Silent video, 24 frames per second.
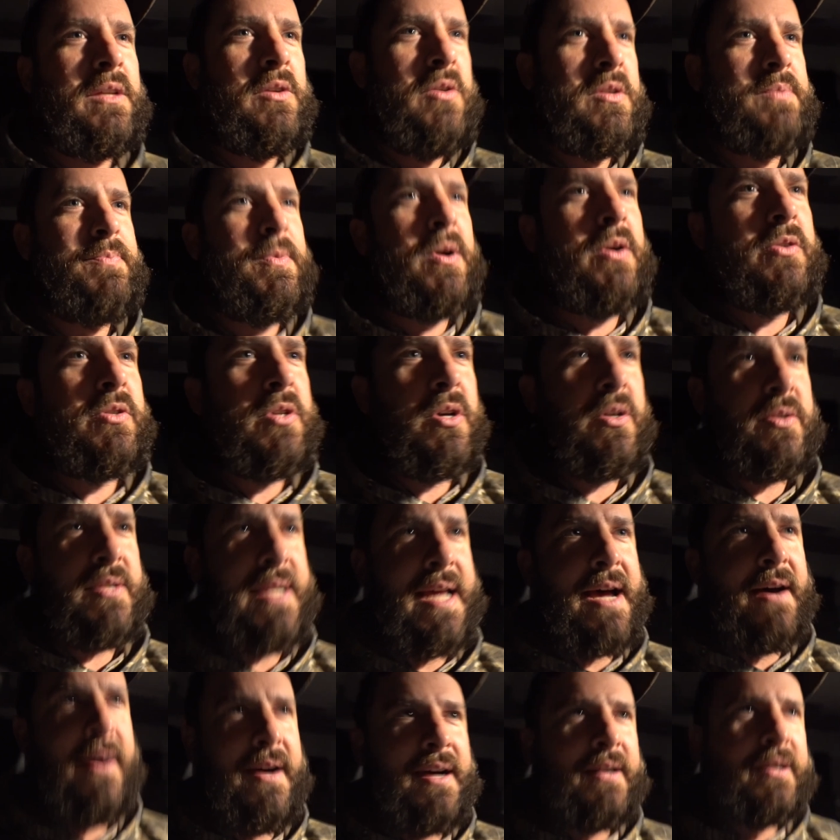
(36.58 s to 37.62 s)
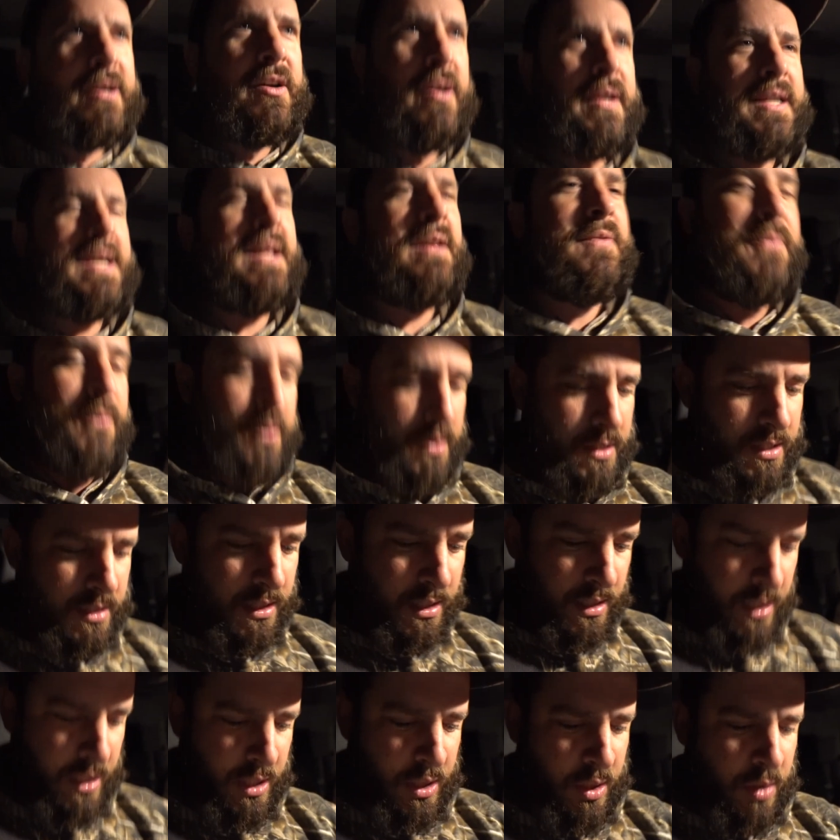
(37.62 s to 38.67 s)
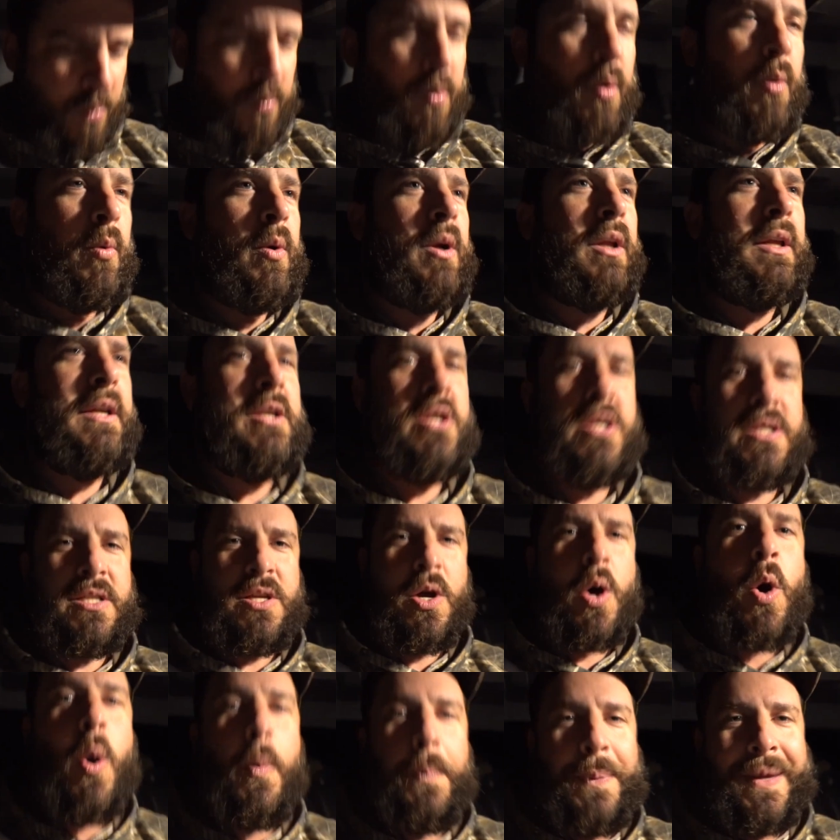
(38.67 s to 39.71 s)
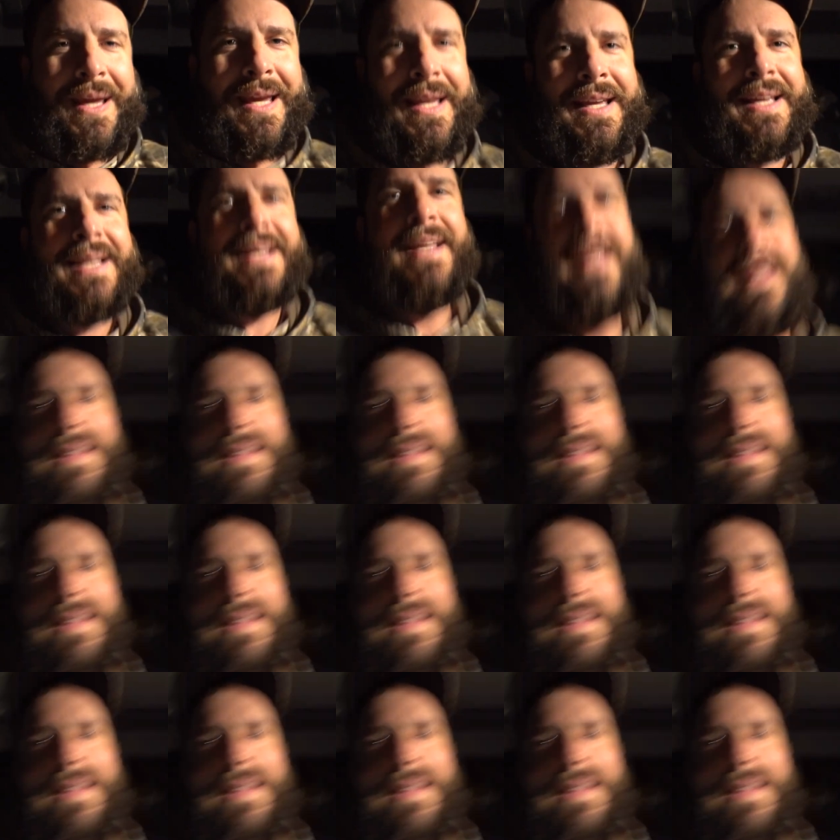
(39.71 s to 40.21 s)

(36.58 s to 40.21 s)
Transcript: can use mojos now out here in California. We're really just hoping